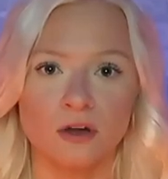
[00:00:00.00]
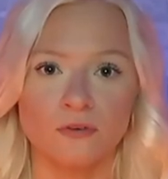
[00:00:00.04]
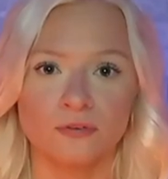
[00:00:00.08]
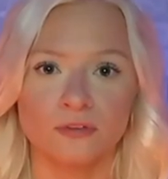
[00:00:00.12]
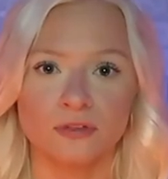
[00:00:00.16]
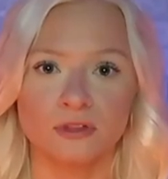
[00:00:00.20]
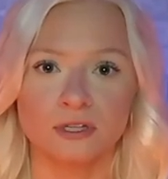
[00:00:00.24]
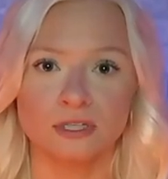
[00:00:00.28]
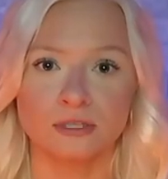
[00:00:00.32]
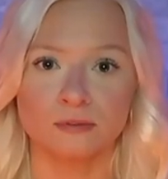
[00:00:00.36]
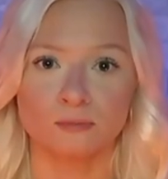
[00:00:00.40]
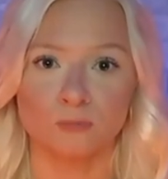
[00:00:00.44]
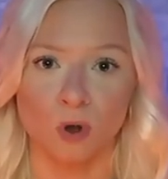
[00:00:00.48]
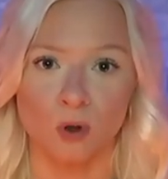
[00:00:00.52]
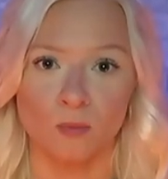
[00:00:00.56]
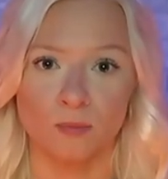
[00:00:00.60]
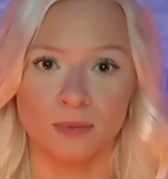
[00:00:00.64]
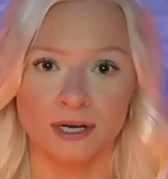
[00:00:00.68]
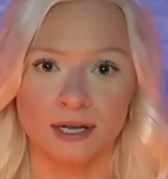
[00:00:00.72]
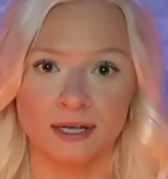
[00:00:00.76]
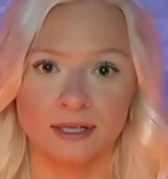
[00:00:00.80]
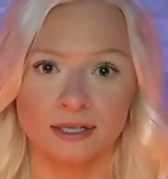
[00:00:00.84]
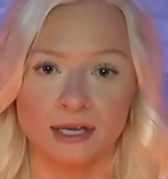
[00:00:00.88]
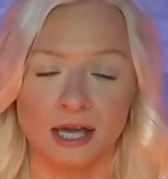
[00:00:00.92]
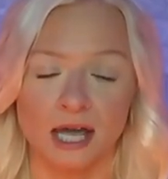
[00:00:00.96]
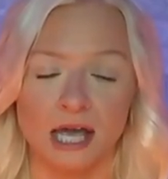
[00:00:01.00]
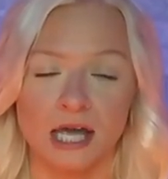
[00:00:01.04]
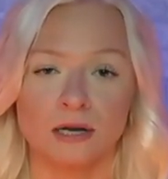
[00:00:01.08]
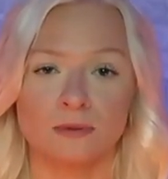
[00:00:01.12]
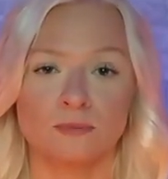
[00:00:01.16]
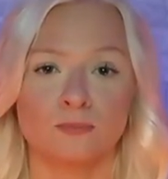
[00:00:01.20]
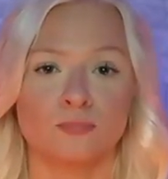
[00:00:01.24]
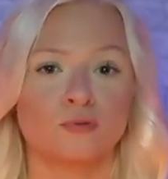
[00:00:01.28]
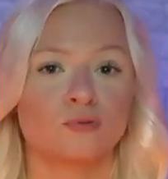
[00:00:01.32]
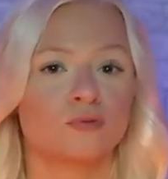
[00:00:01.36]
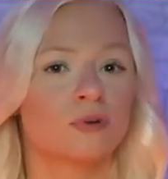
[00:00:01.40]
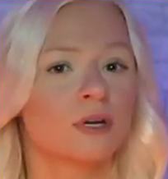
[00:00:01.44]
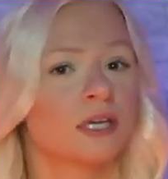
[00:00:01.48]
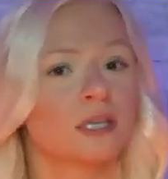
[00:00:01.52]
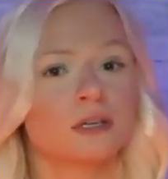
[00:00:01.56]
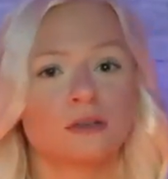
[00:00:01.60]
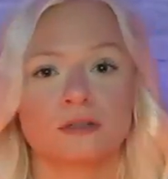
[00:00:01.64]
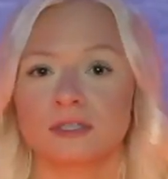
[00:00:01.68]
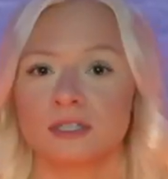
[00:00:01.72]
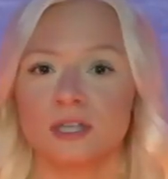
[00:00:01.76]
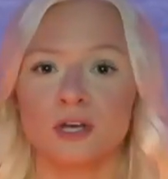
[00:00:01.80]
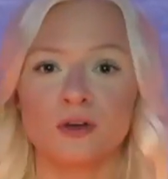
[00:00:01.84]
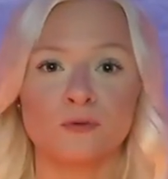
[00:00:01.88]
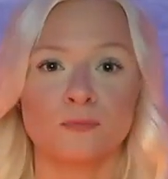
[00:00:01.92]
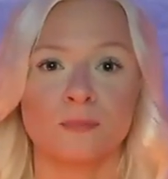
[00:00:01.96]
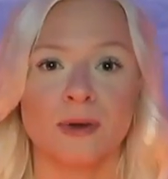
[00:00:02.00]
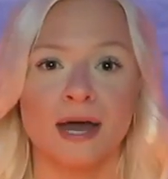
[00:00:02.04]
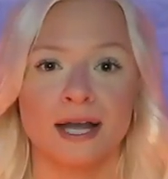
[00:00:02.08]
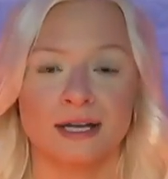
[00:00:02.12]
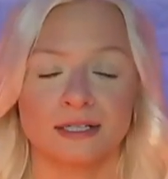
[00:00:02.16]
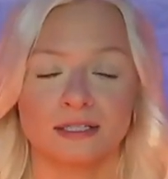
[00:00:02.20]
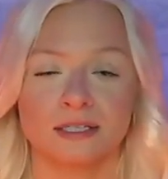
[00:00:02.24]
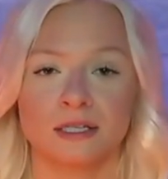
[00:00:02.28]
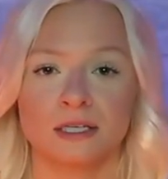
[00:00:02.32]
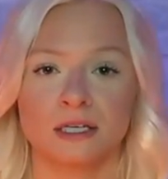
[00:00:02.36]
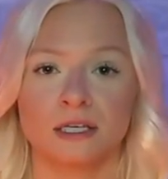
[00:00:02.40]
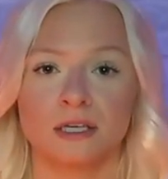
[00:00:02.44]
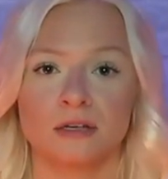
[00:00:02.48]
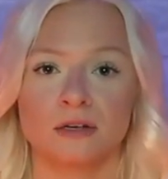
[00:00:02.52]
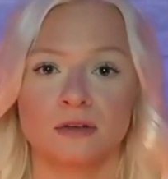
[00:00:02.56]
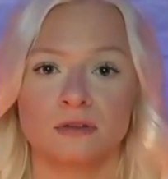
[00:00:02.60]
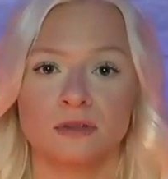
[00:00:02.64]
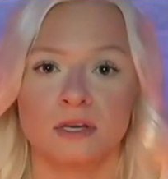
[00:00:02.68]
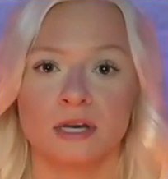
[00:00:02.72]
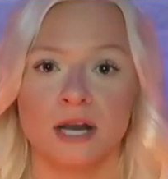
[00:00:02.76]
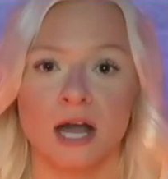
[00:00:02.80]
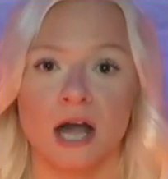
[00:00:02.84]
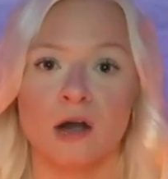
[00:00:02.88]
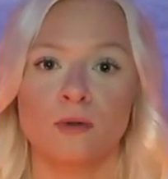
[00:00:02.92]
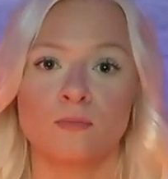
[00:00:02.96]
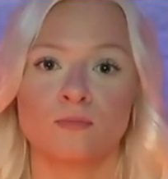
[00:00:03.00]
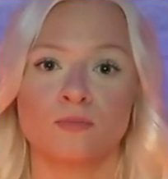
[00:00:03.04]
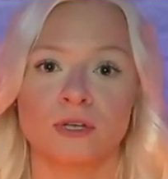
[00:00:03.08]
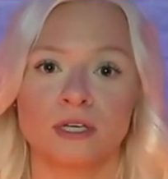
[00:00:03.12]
in this moment again. Bring yourself back to the here and the now.